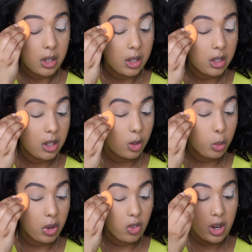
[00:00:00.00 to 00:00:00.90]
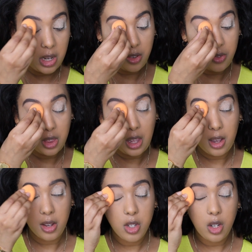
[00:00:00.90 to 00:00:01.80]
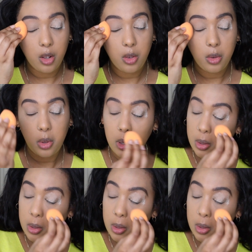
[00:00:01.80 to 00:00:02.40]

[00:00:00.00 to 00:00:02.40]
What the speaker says: And then it'll be ready for the eyeshadow.